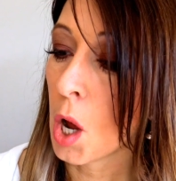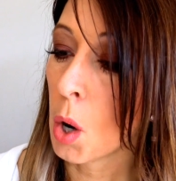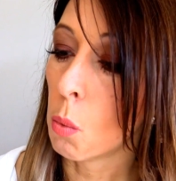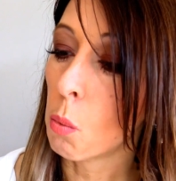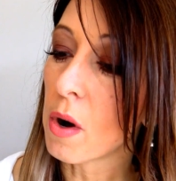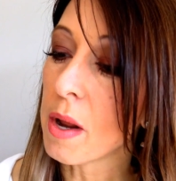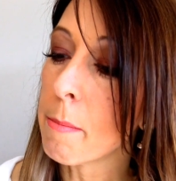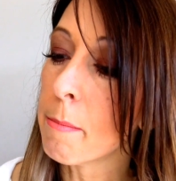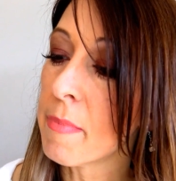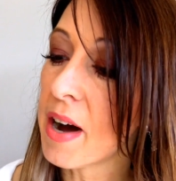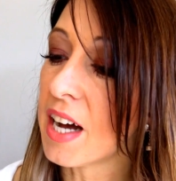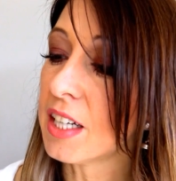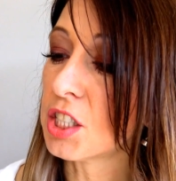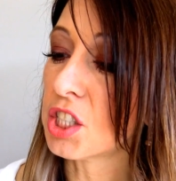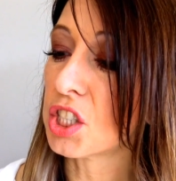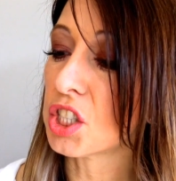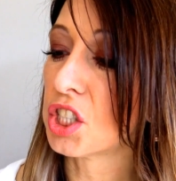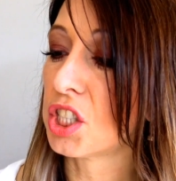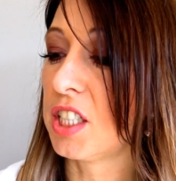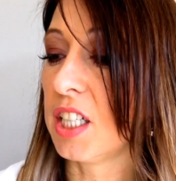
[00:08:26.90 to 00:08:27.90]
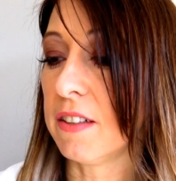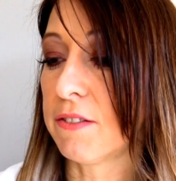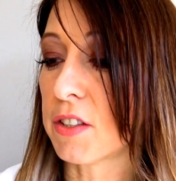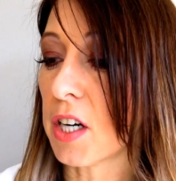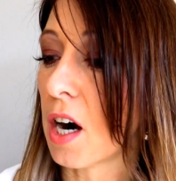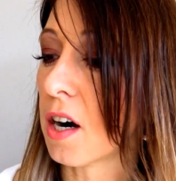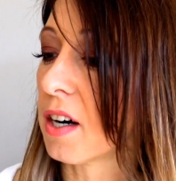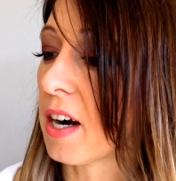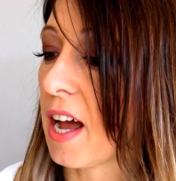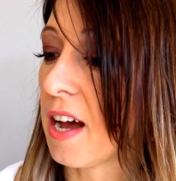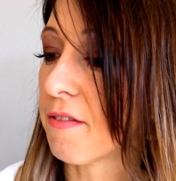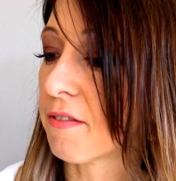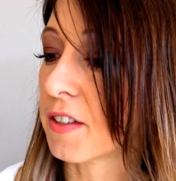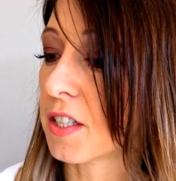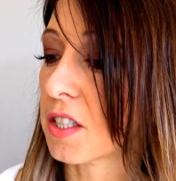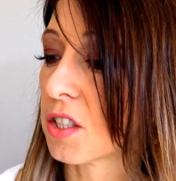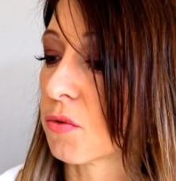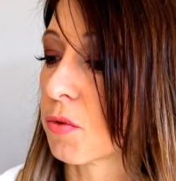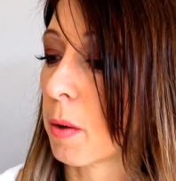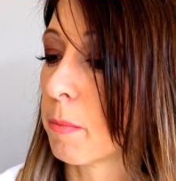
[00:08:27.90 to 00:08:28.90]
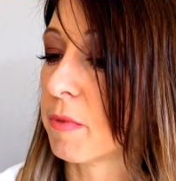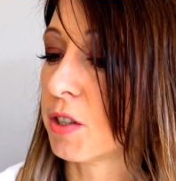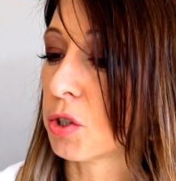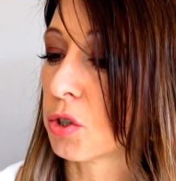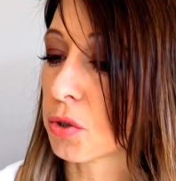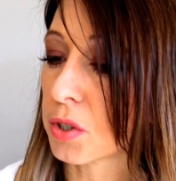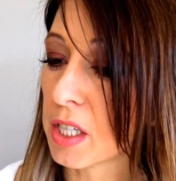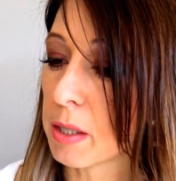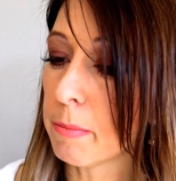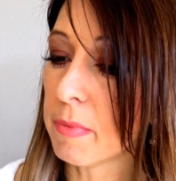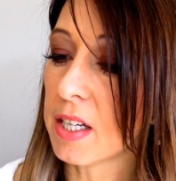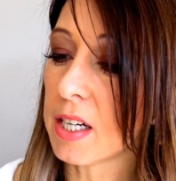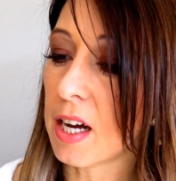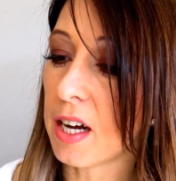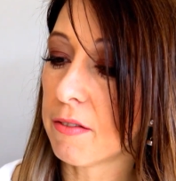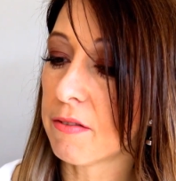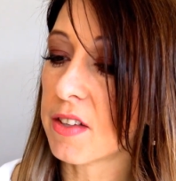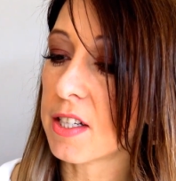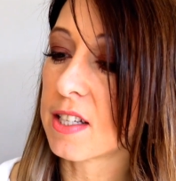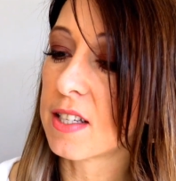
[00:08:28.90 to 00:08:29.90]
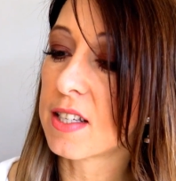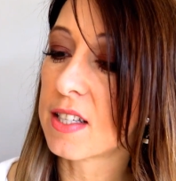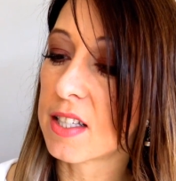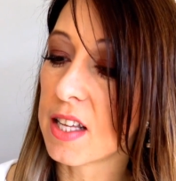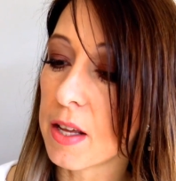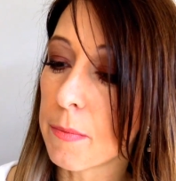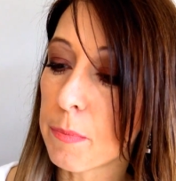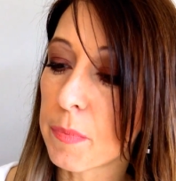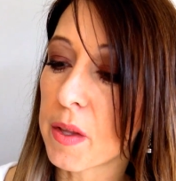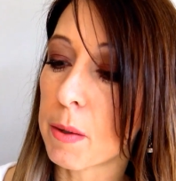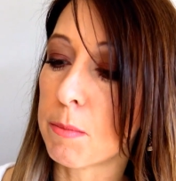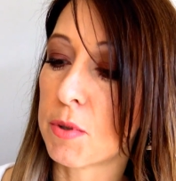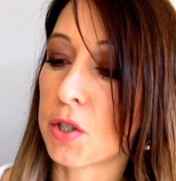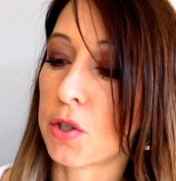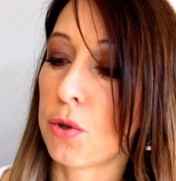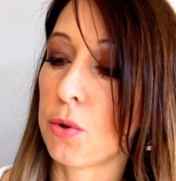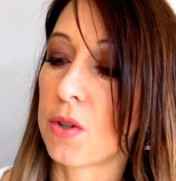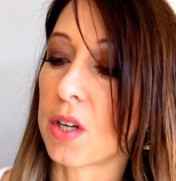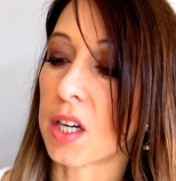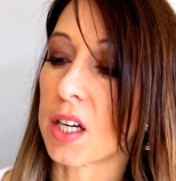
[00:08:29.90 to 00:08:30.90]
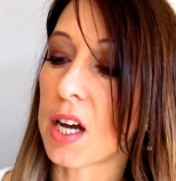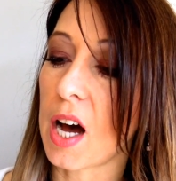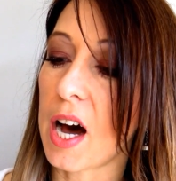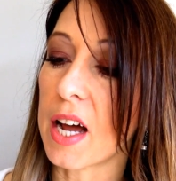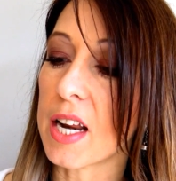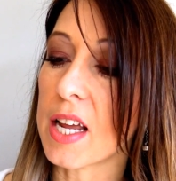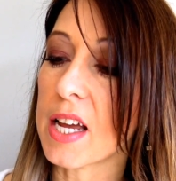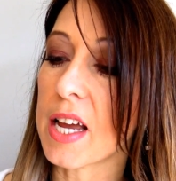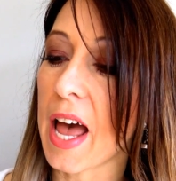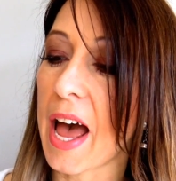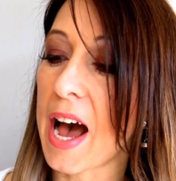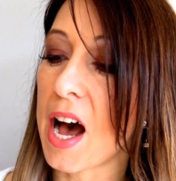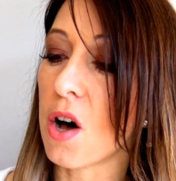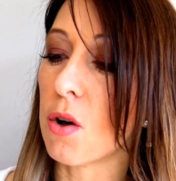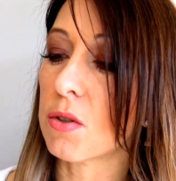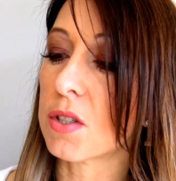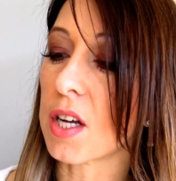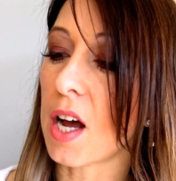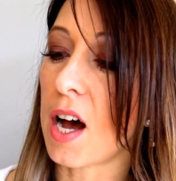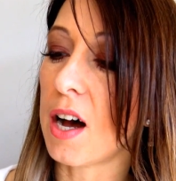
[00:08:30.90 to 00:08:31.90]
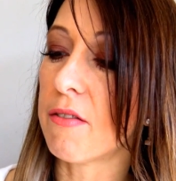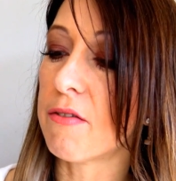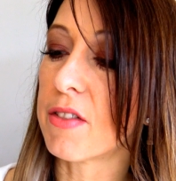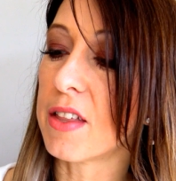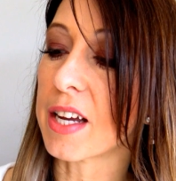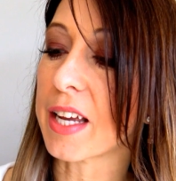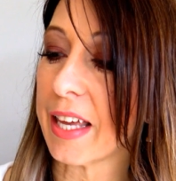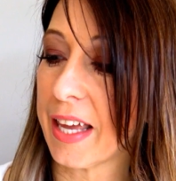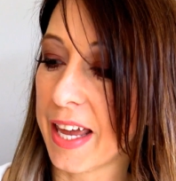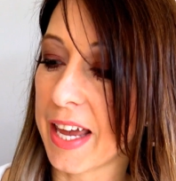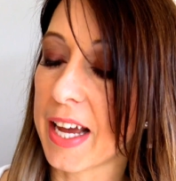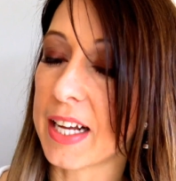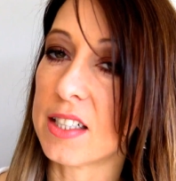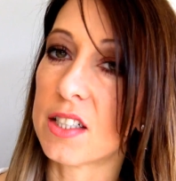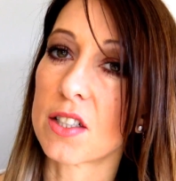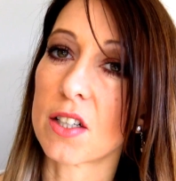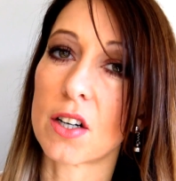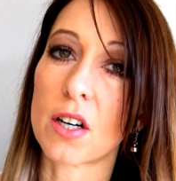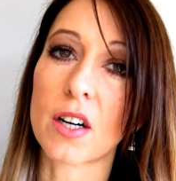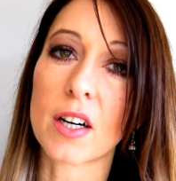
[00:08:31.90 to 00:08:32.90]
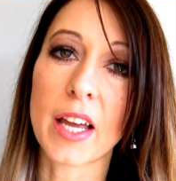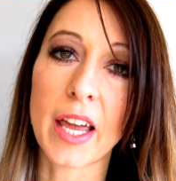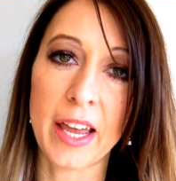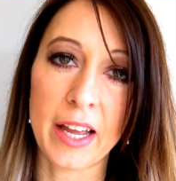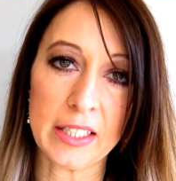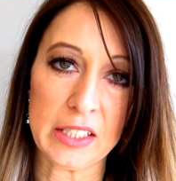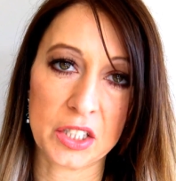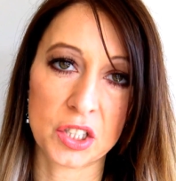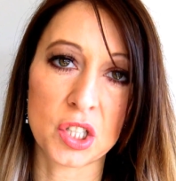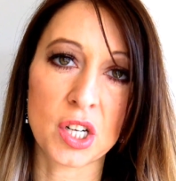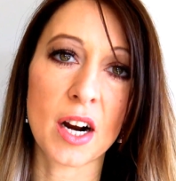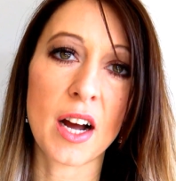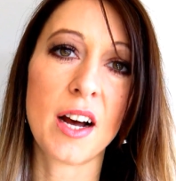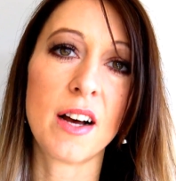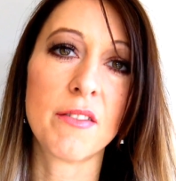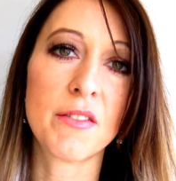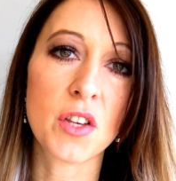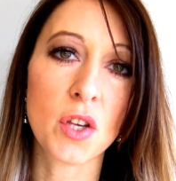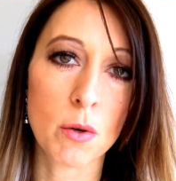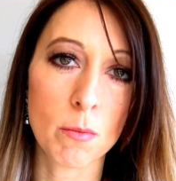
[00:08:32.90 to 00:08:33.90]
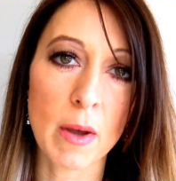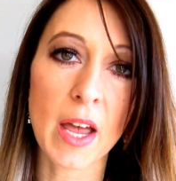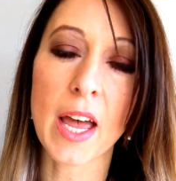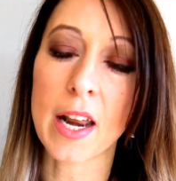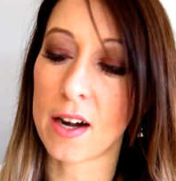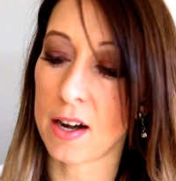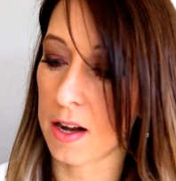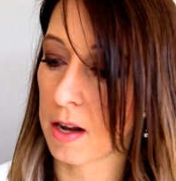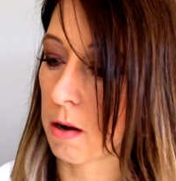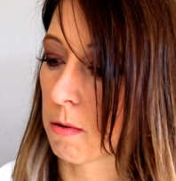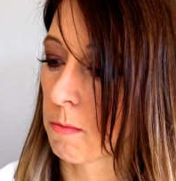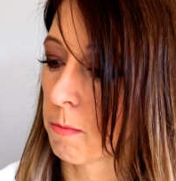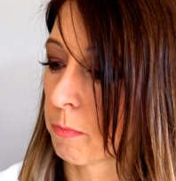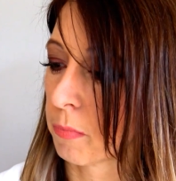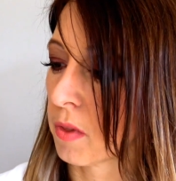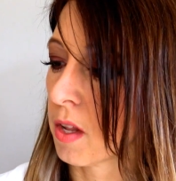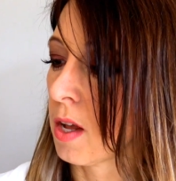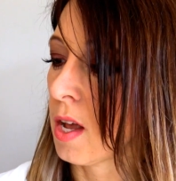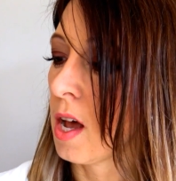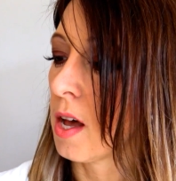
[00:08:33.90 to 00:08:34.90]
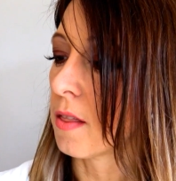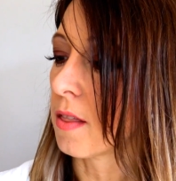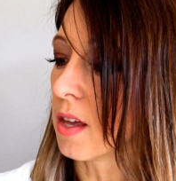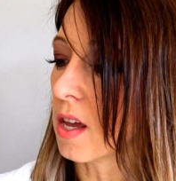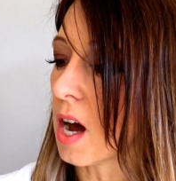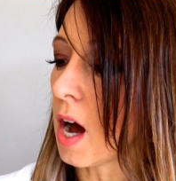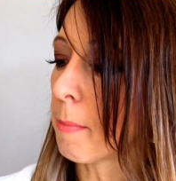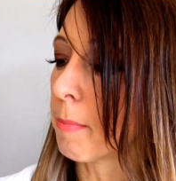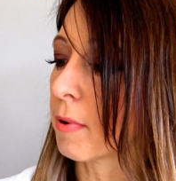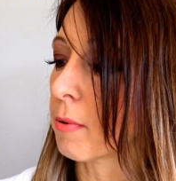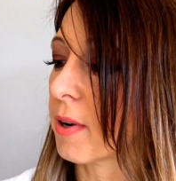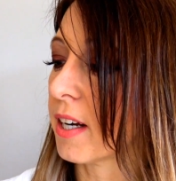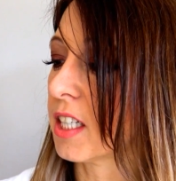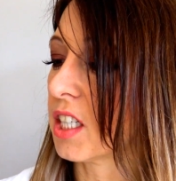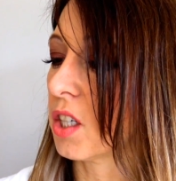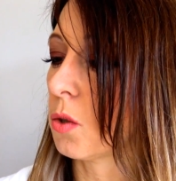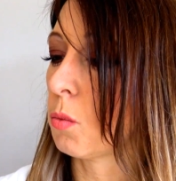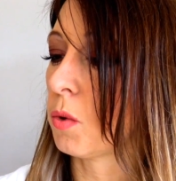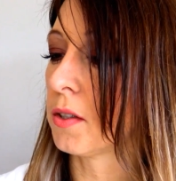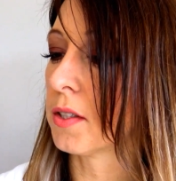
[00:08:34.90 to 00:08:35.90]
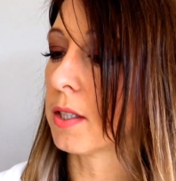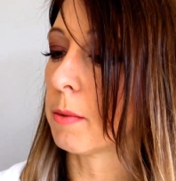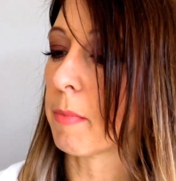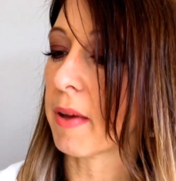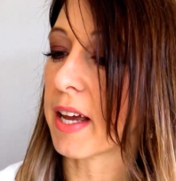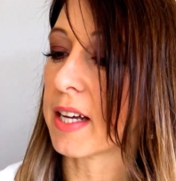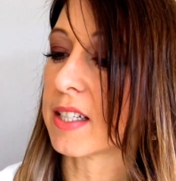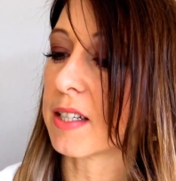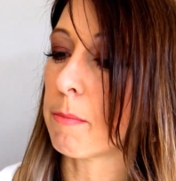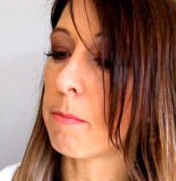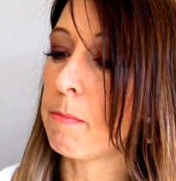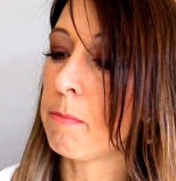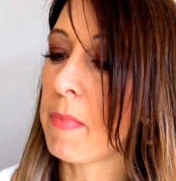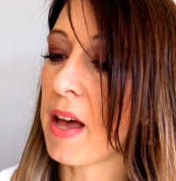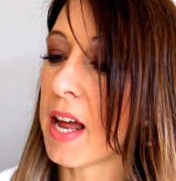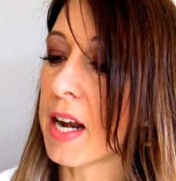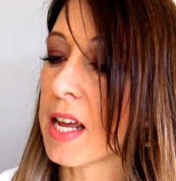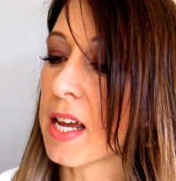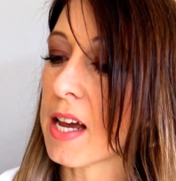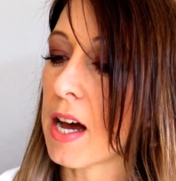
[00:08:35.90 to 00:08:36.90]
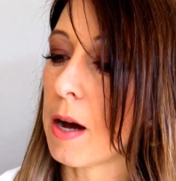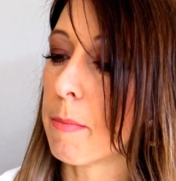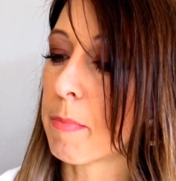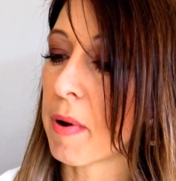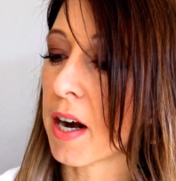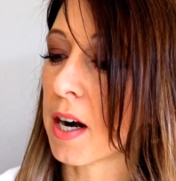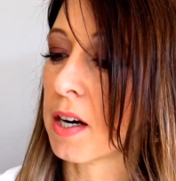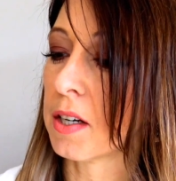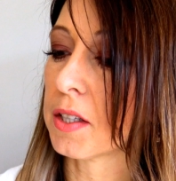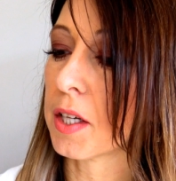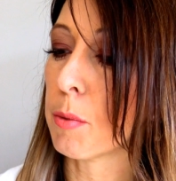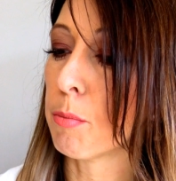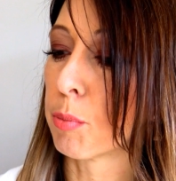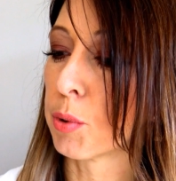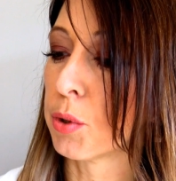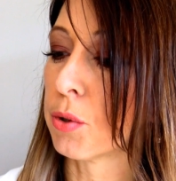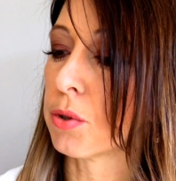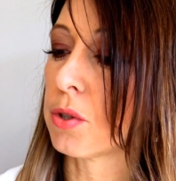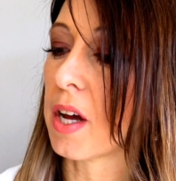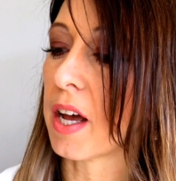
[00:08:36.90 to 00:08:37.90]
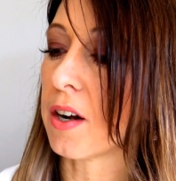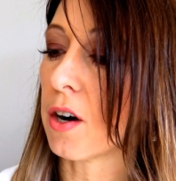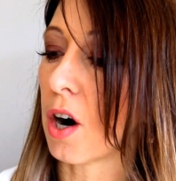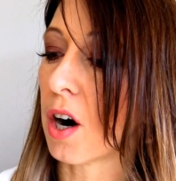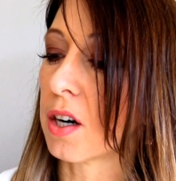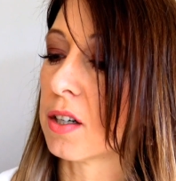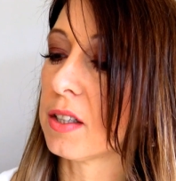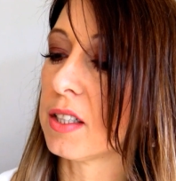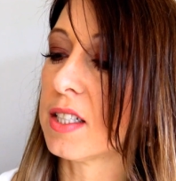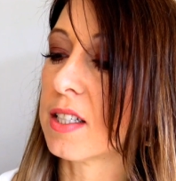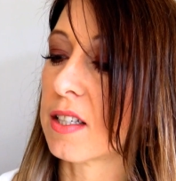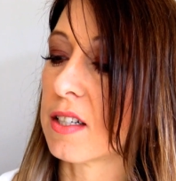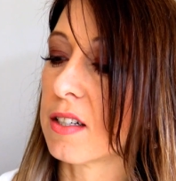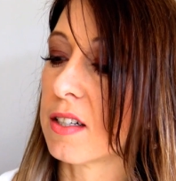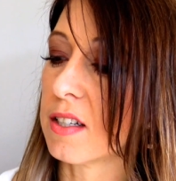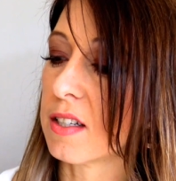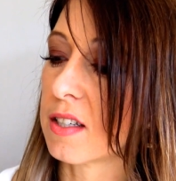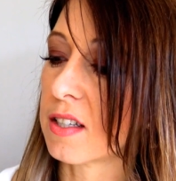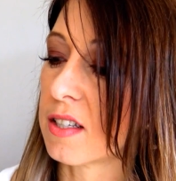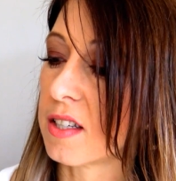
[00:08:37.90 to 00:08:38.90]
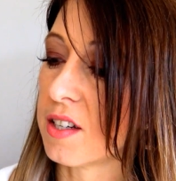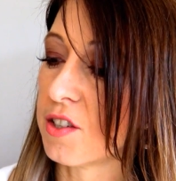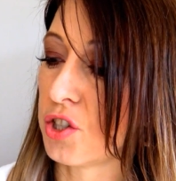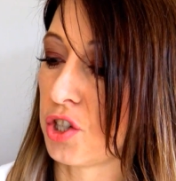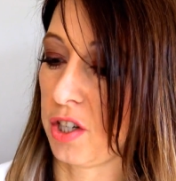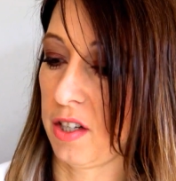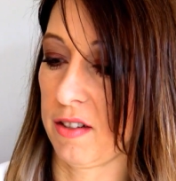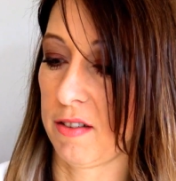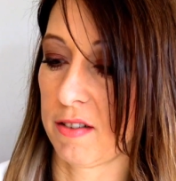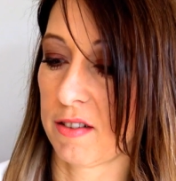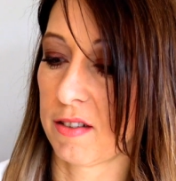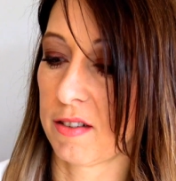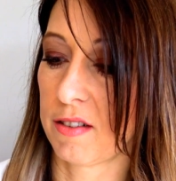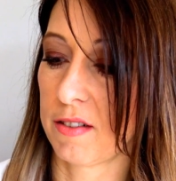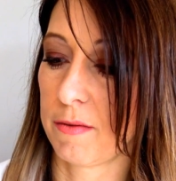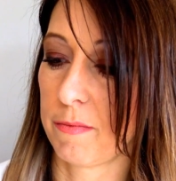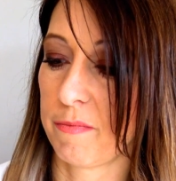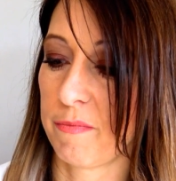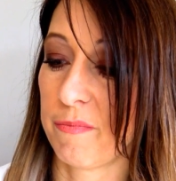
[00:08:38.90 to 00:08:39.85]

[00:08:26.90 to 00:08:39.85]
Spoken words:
We must shift our efforts from the treatment of the symptoms to the cutting out of the cancer of humanity. The operation will demand many apparently brutal and heartless decisions.